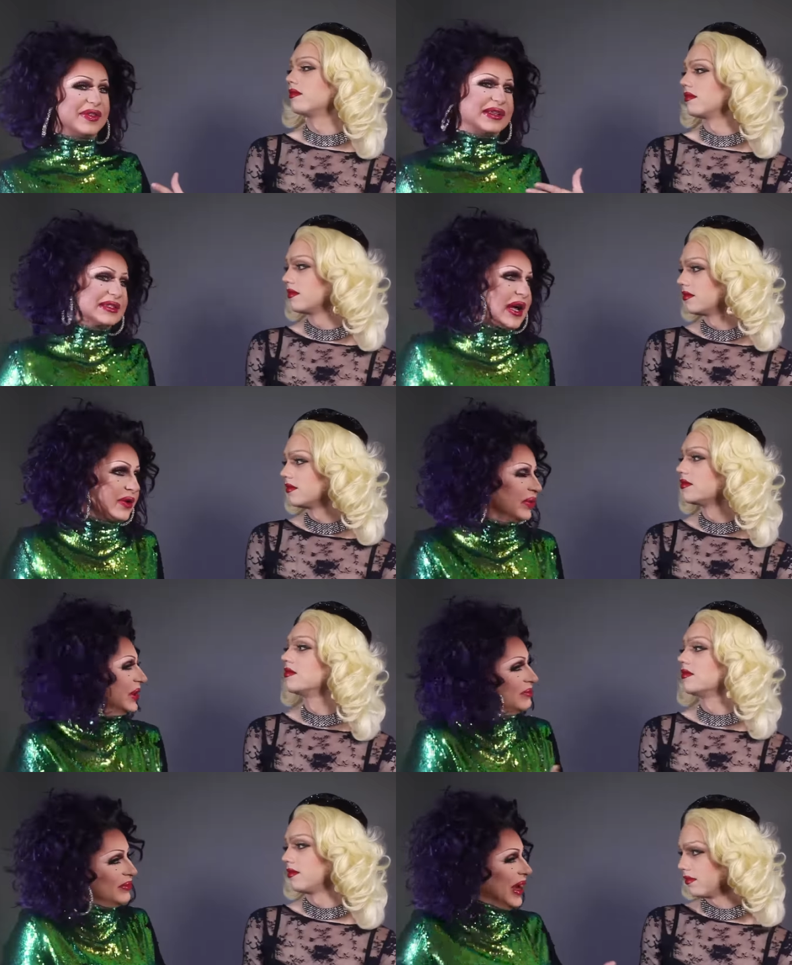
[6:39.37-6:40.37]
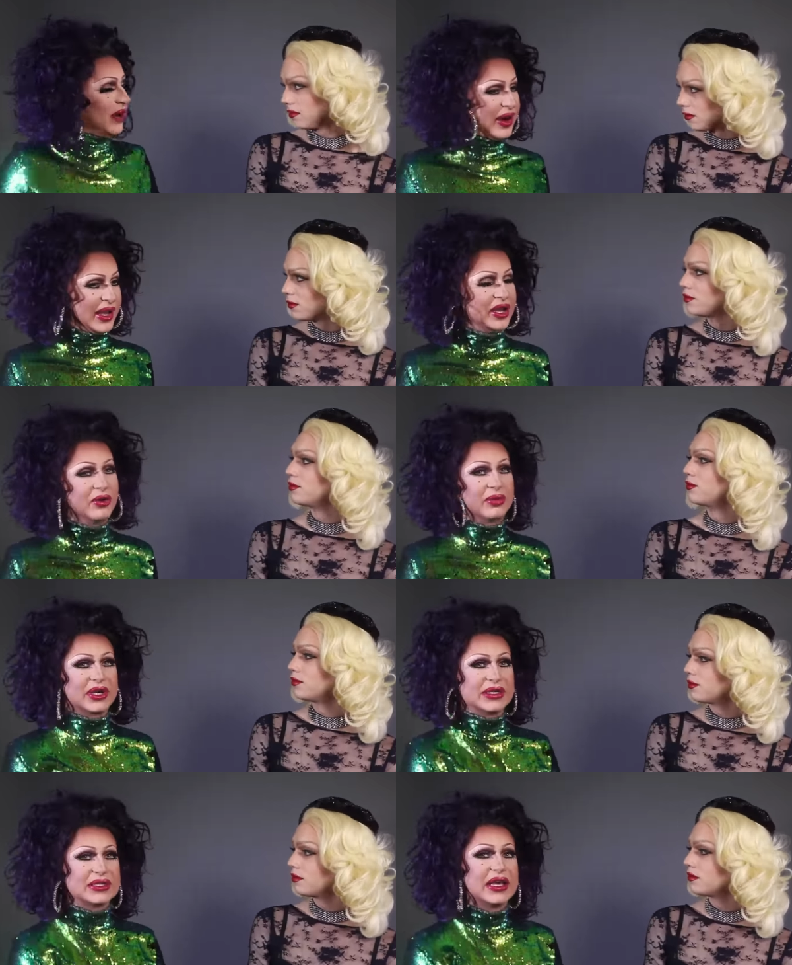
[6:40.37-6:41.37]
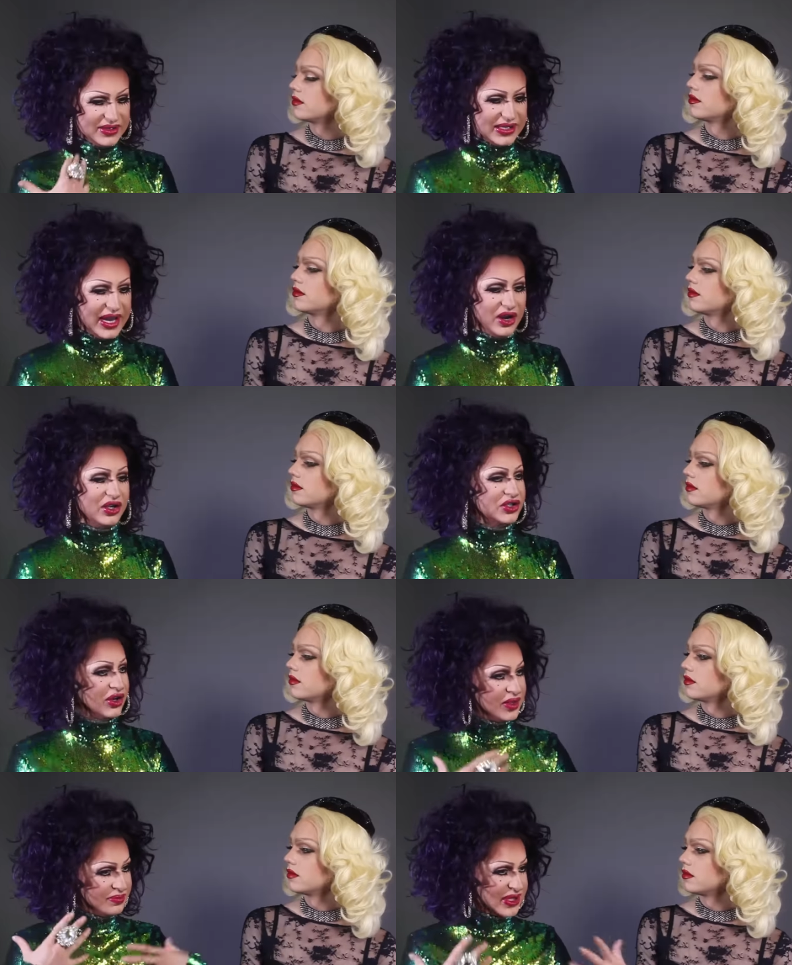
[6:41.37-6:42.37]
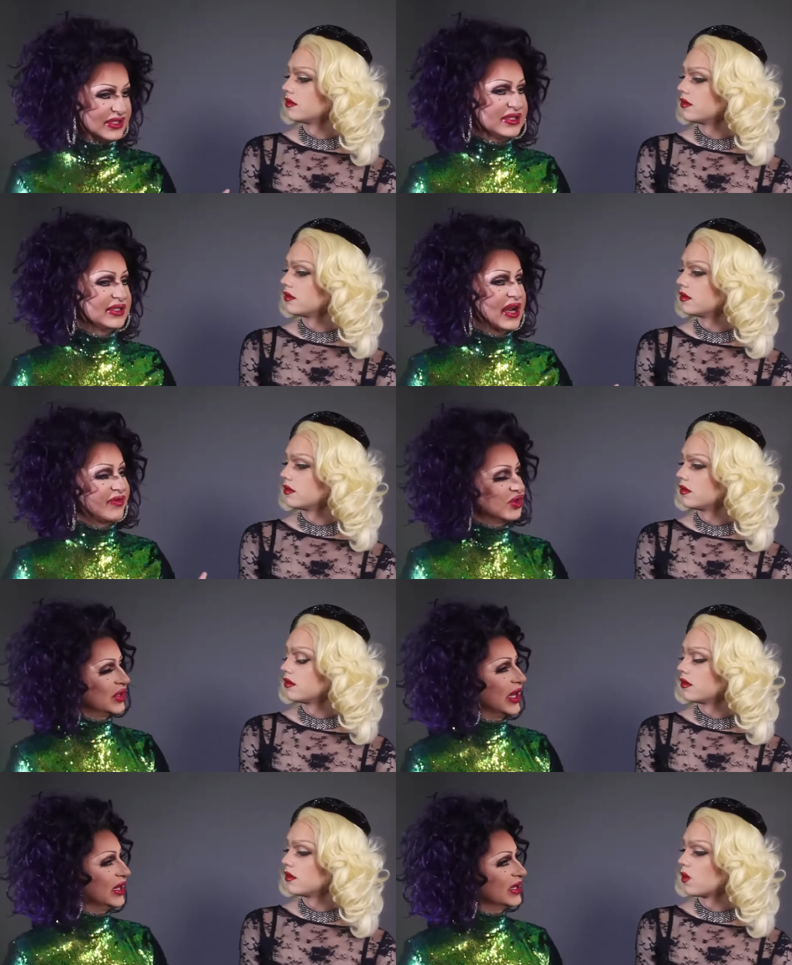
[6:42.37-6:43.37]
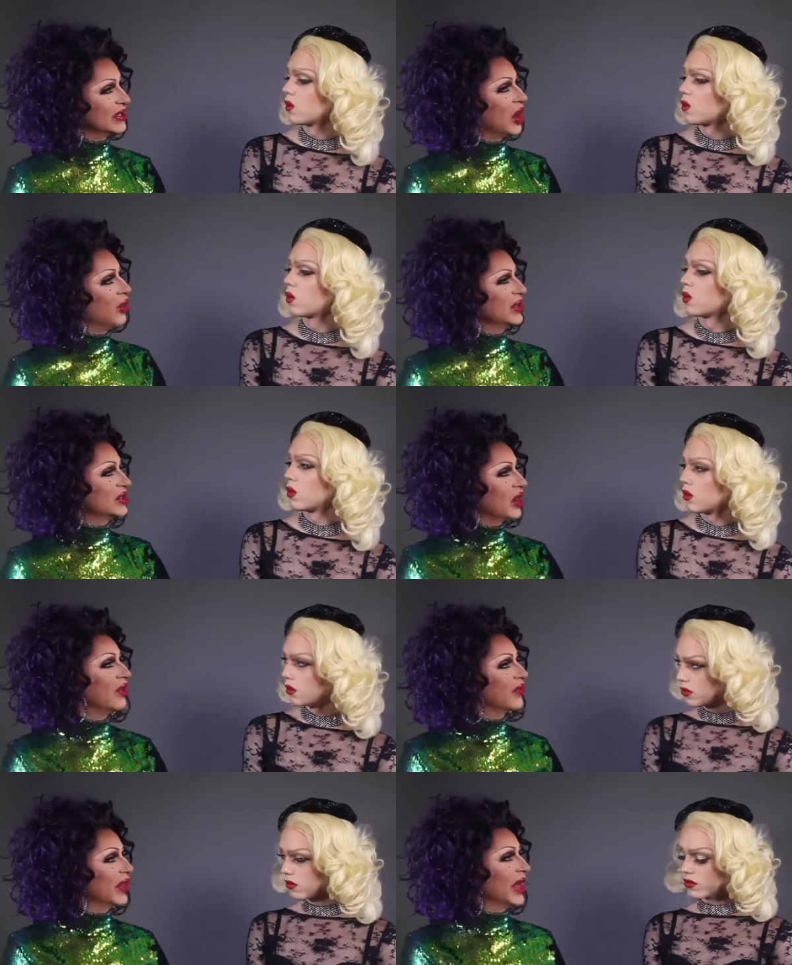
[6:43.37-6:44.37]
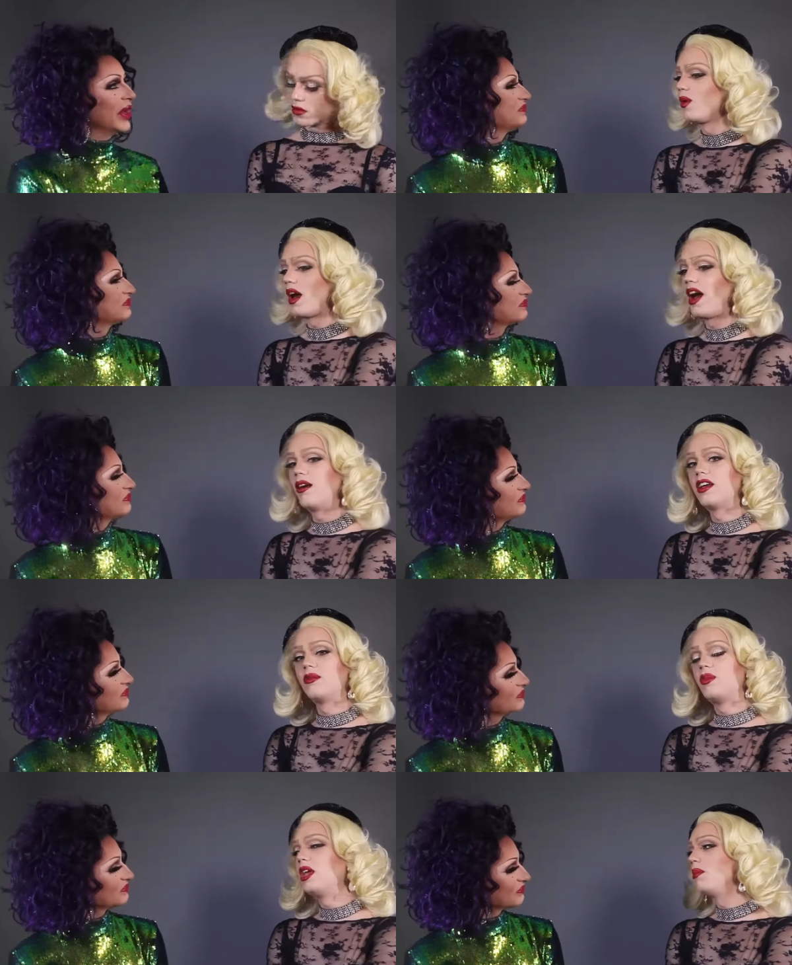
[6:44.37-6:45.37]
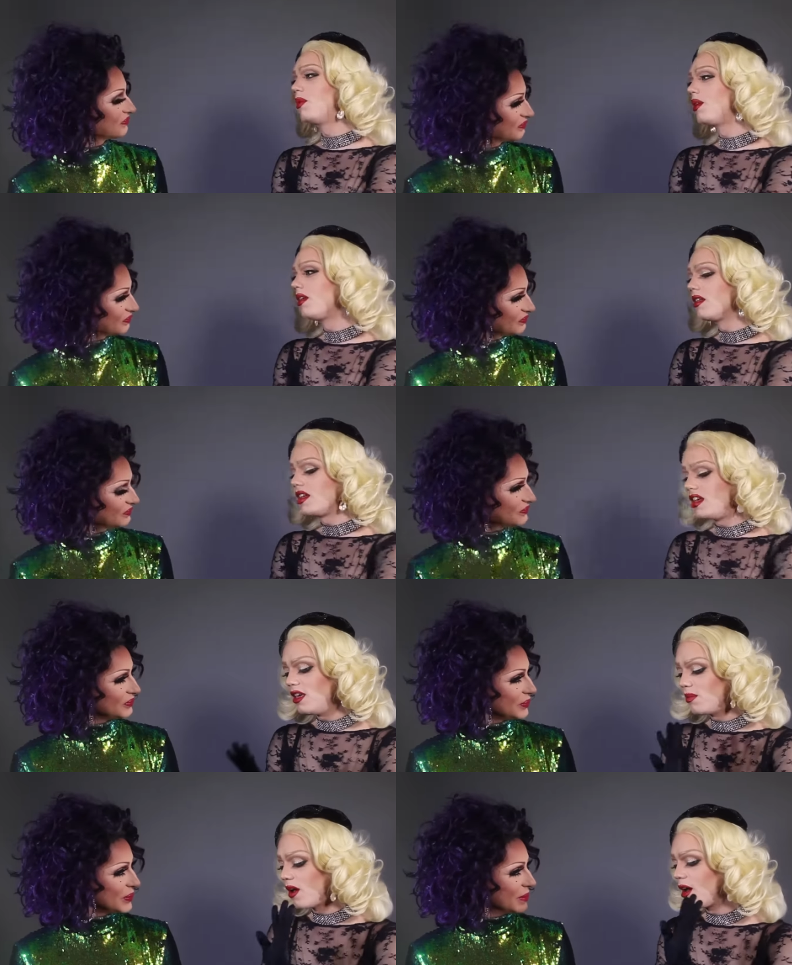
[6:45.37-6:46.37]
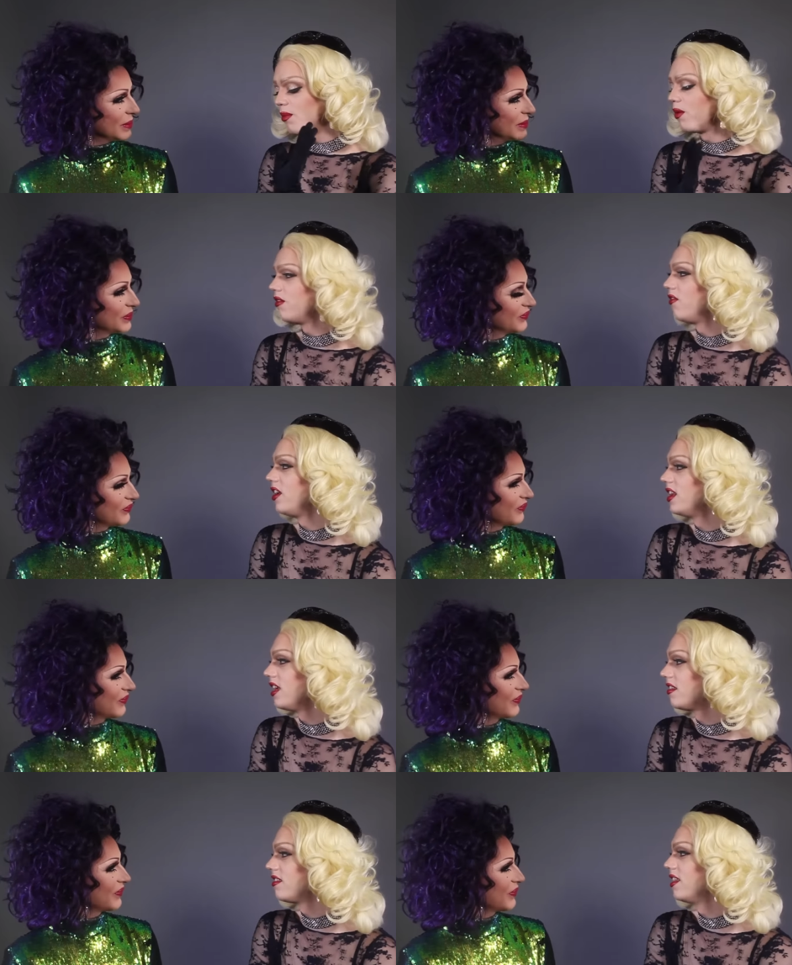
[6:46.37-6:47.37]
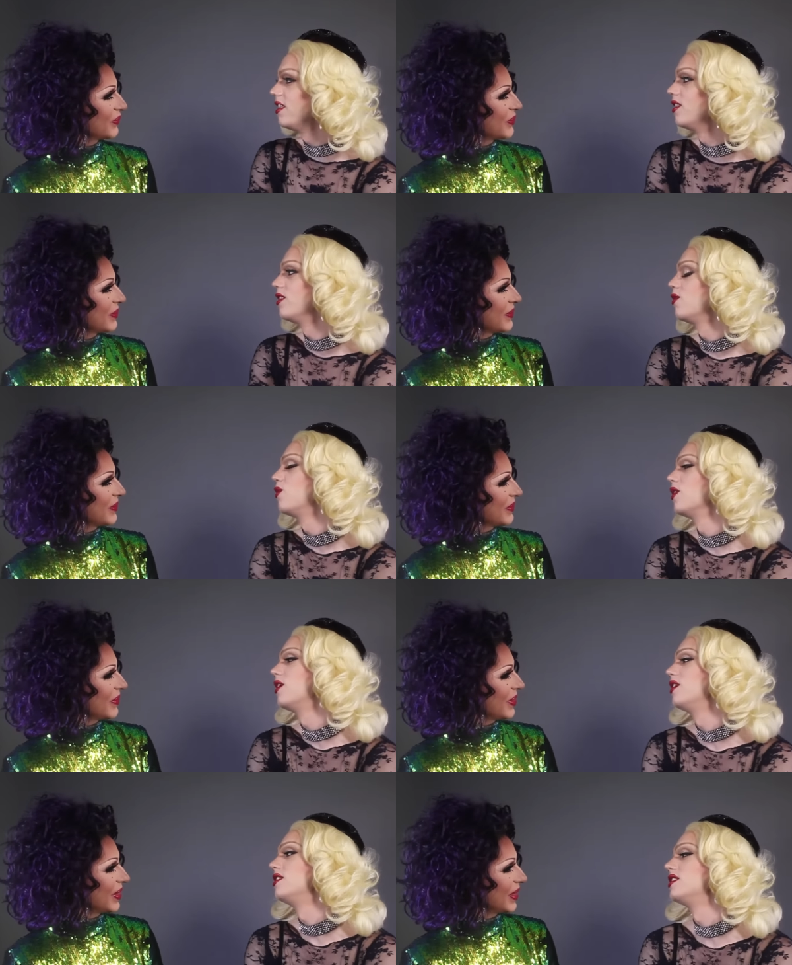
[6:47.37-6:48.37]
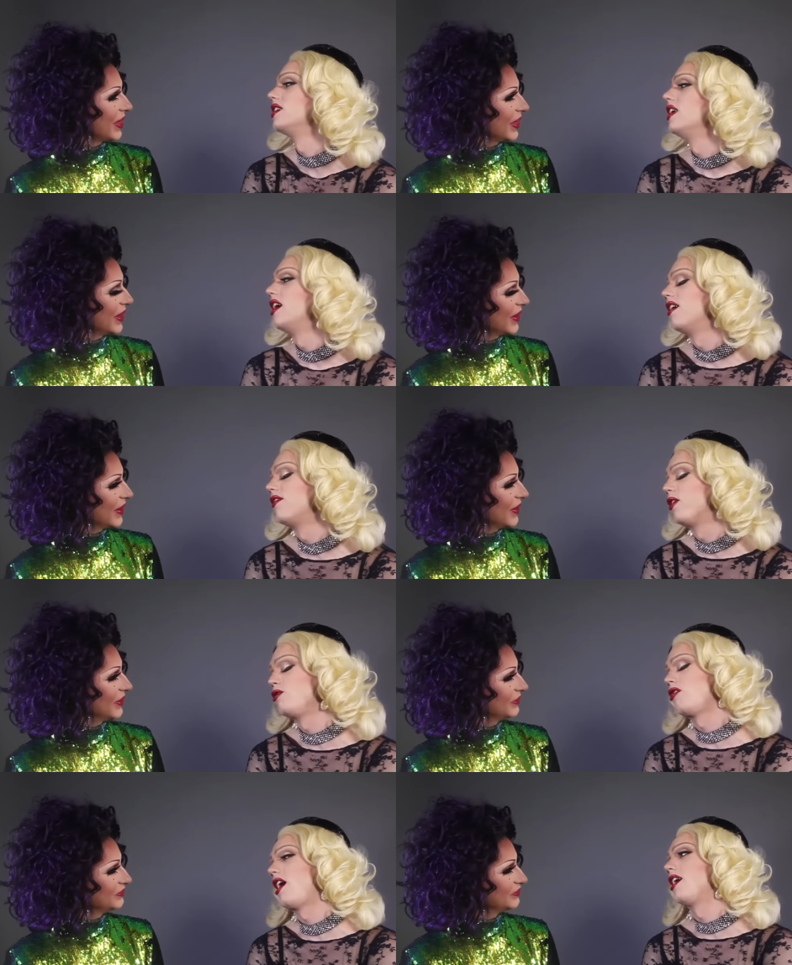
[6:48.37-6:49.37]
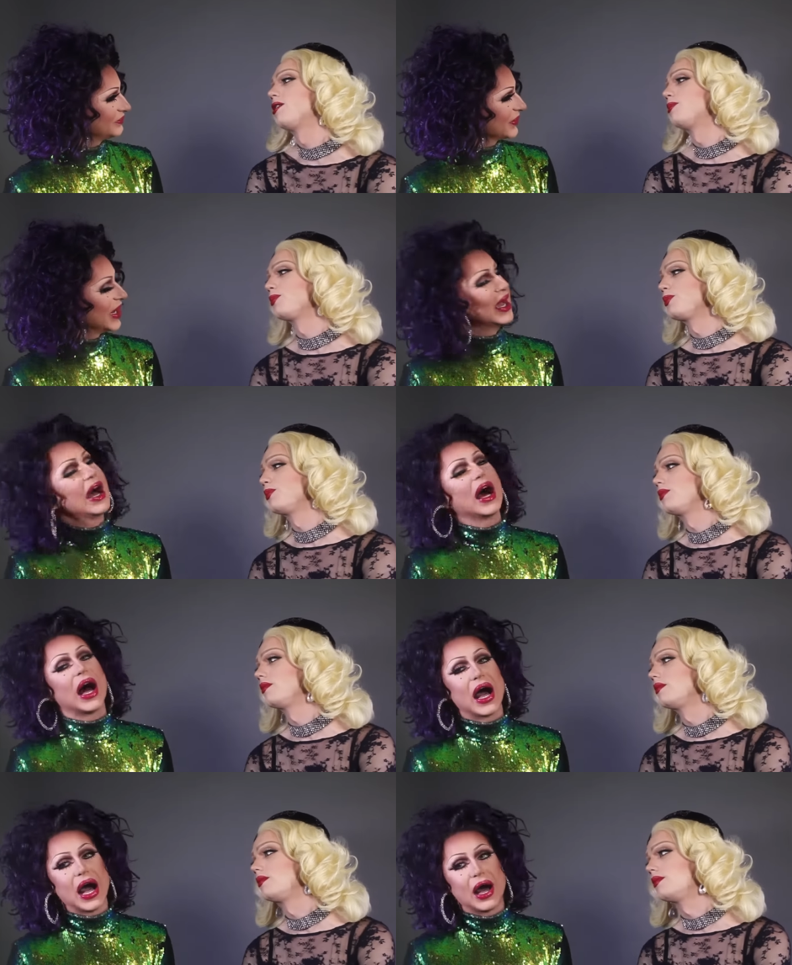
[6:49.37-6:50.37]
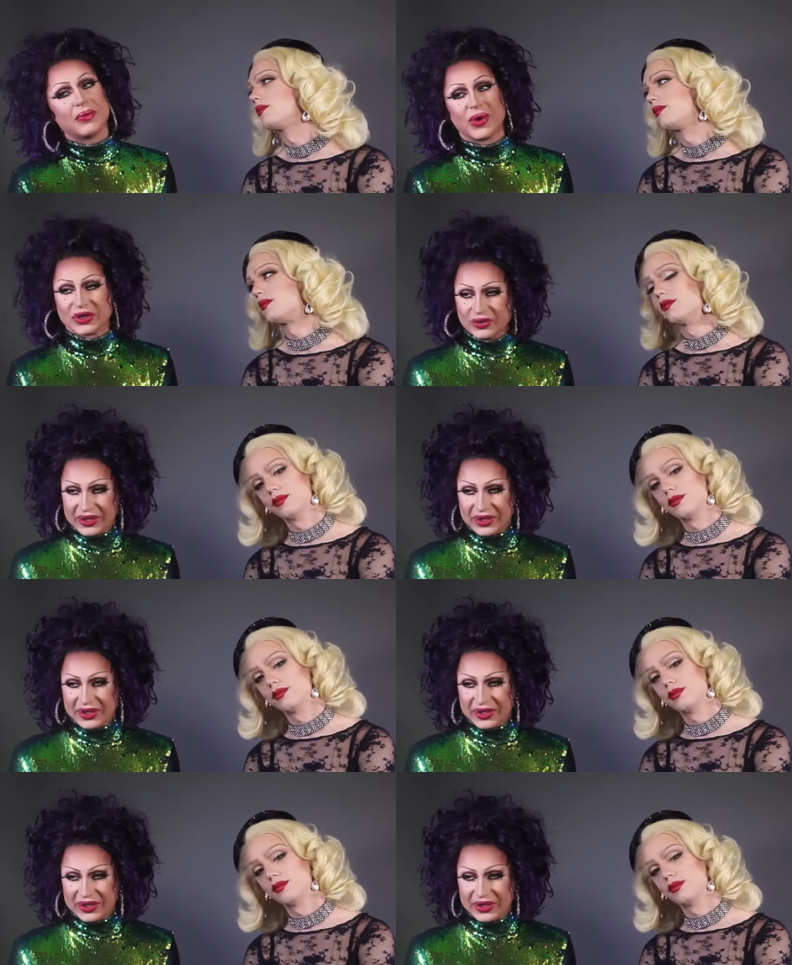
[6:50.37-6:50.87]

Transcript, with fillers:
Speaker 1: That, that's not really how I am because the character and the business that I've created doesn't always call for that. Well, how
Speaker 2: can people keep up with Phoenix in the world of her drag?
Speaker 1: Um, well, you